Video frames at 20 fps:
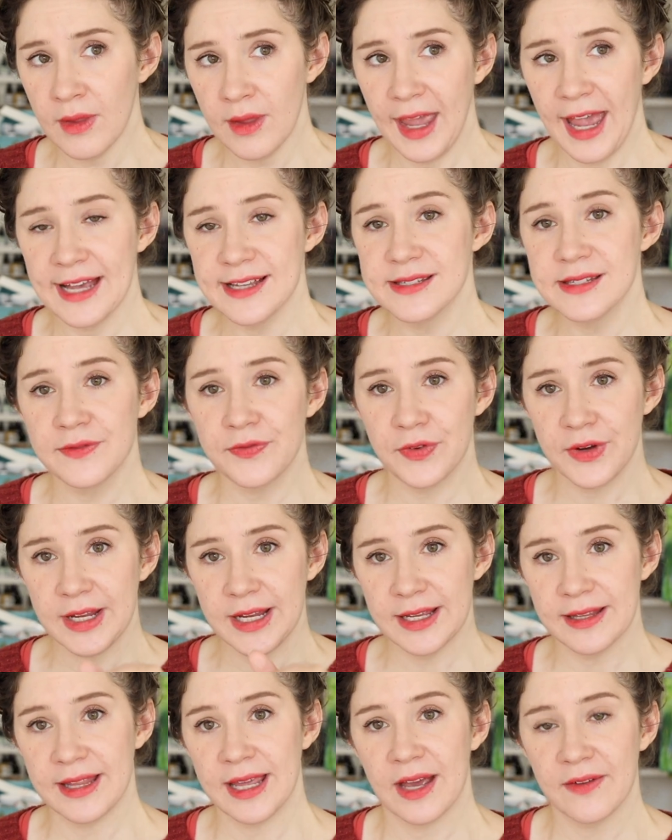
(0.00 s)

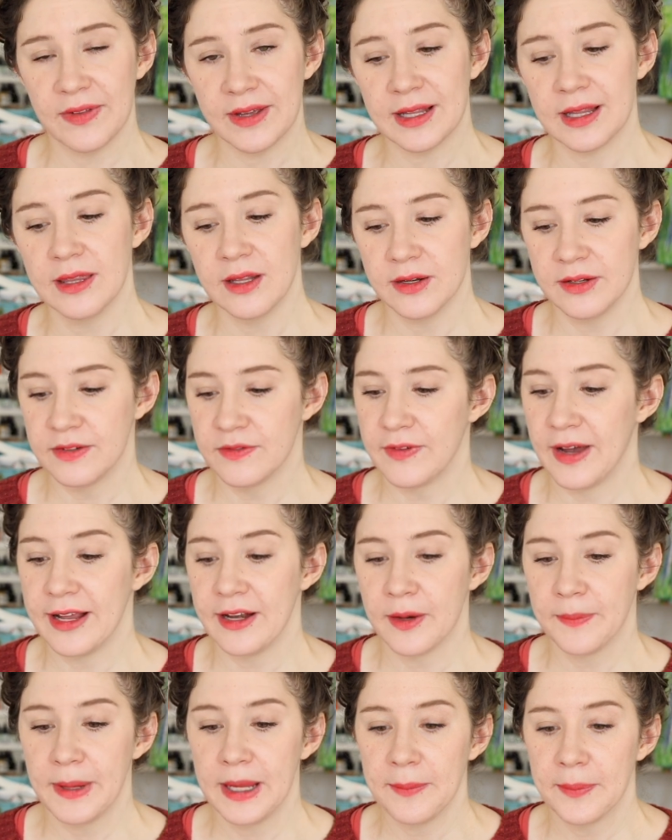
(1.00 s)
acid-free, and they have like a little
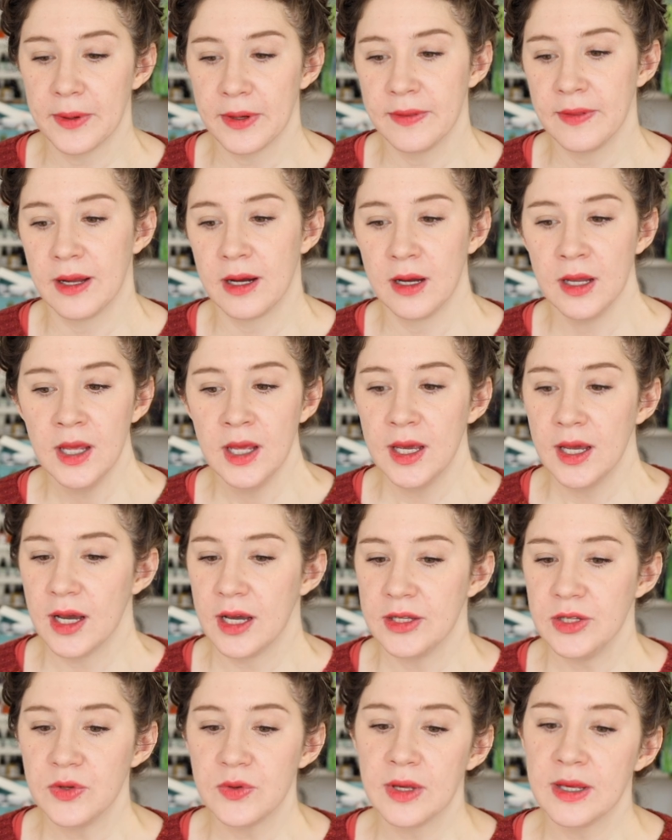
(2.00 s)
divider paper in there,
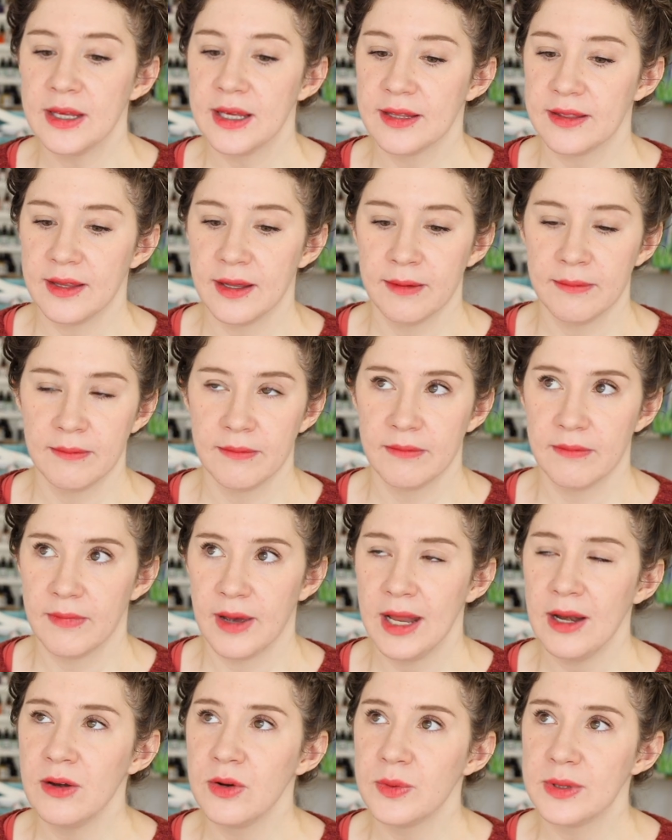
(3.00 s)
and you can get them,
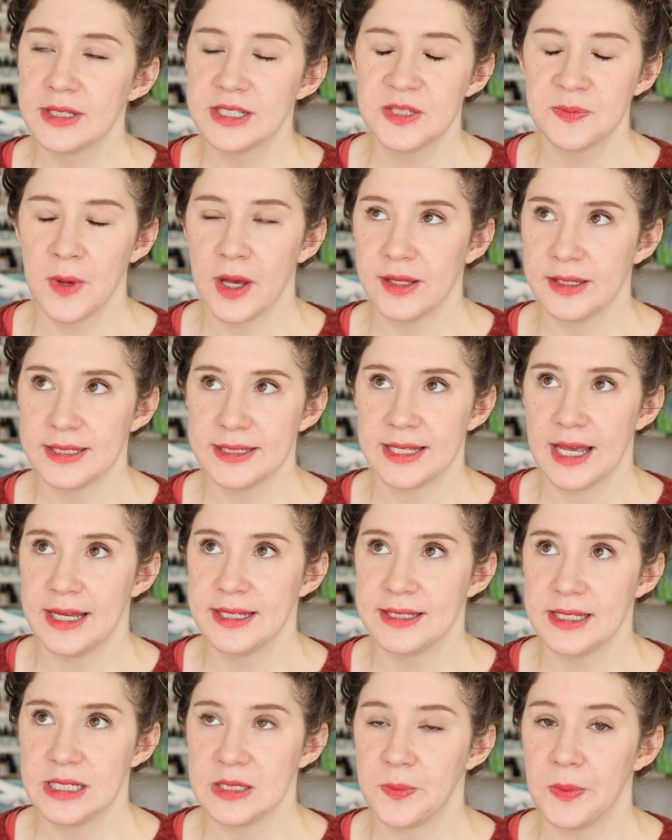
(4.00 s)
I don't know what the smallest
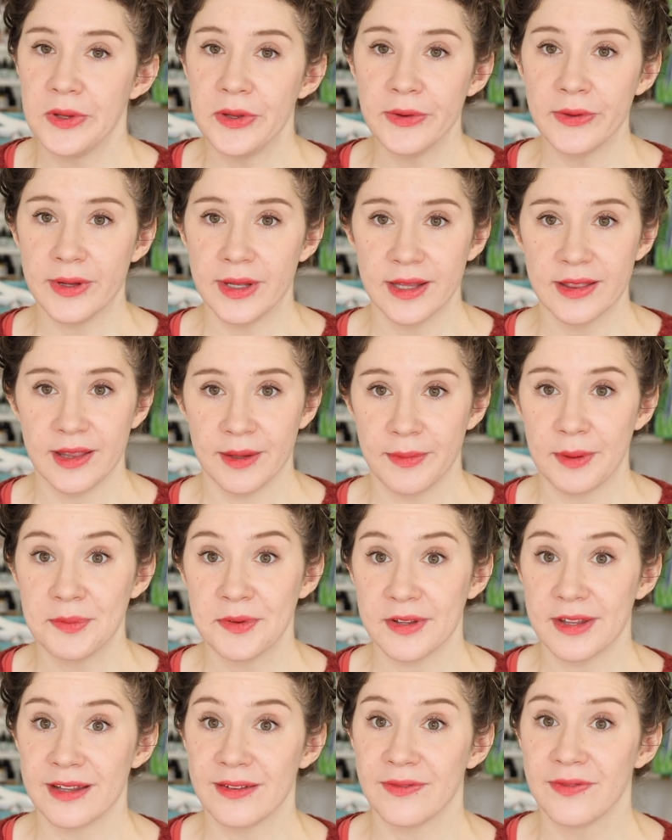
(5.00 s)
size is, but you can get them up
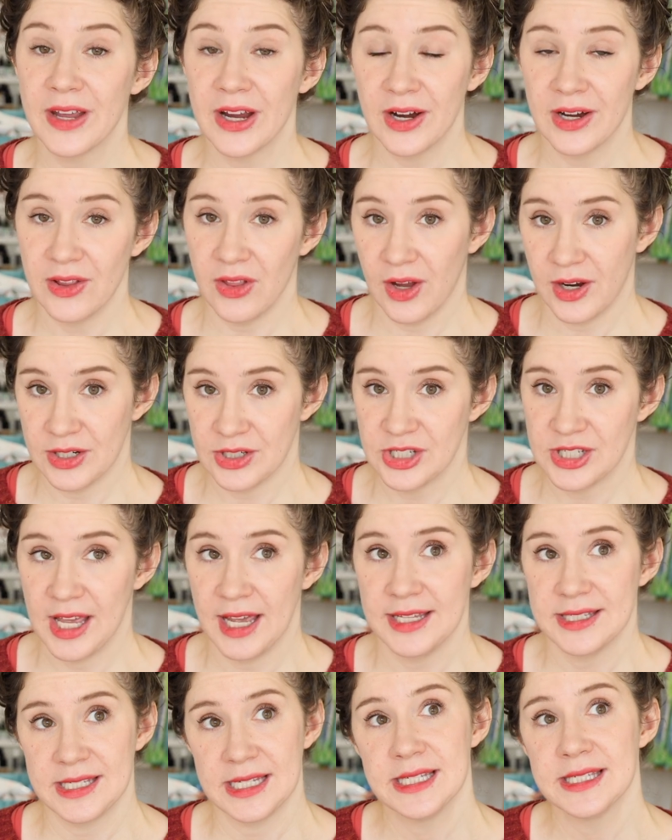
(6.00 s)
to like very large
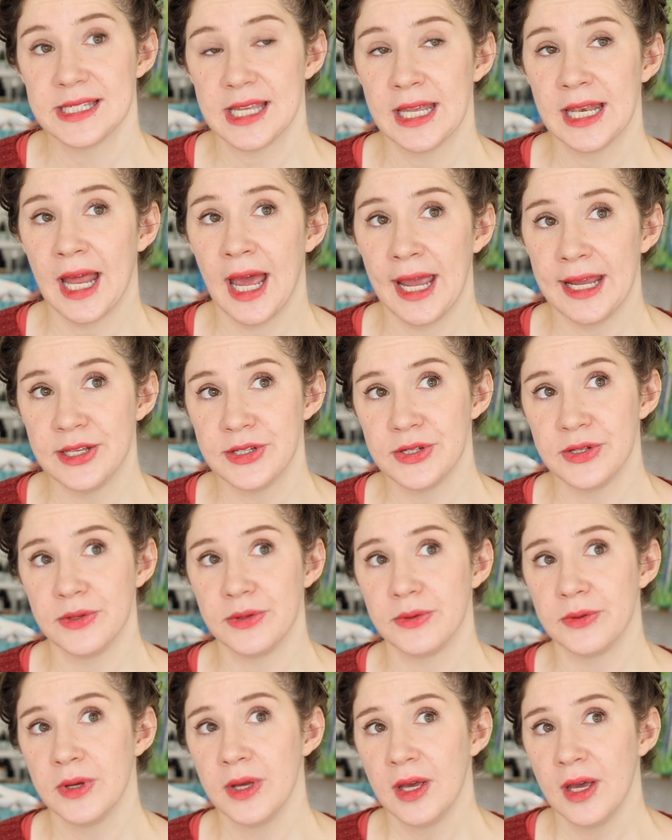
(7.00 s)
sizes. And I
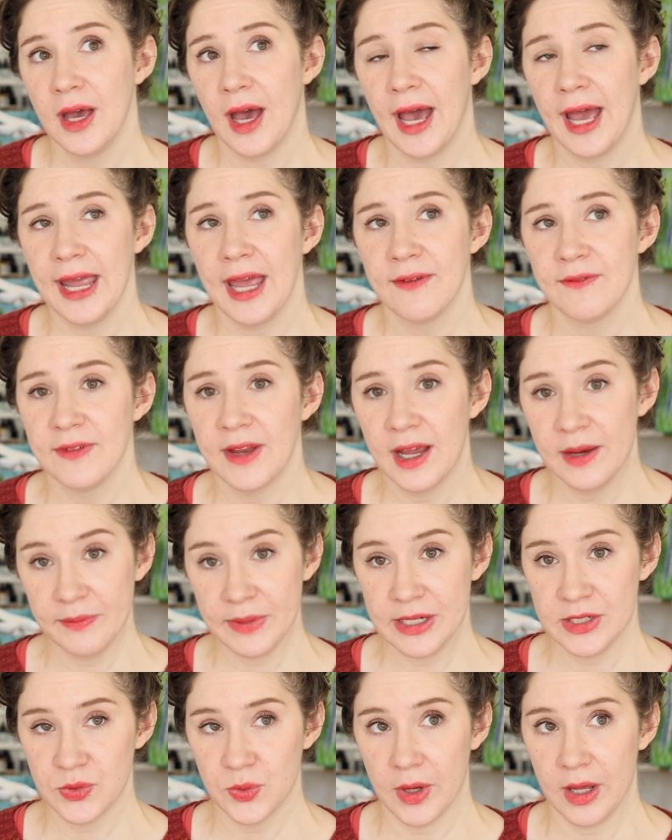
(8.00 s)
do, I have nine
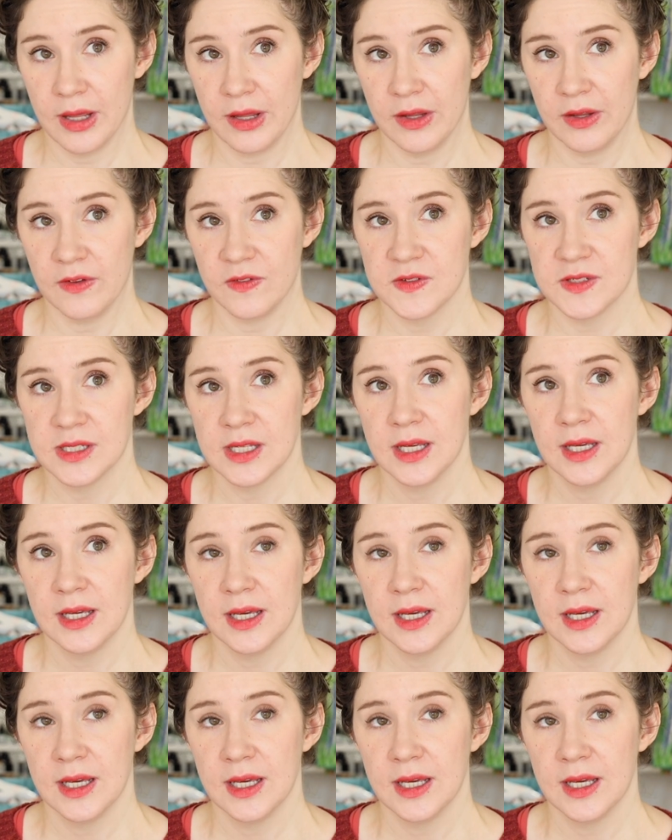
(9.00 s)
by twelves,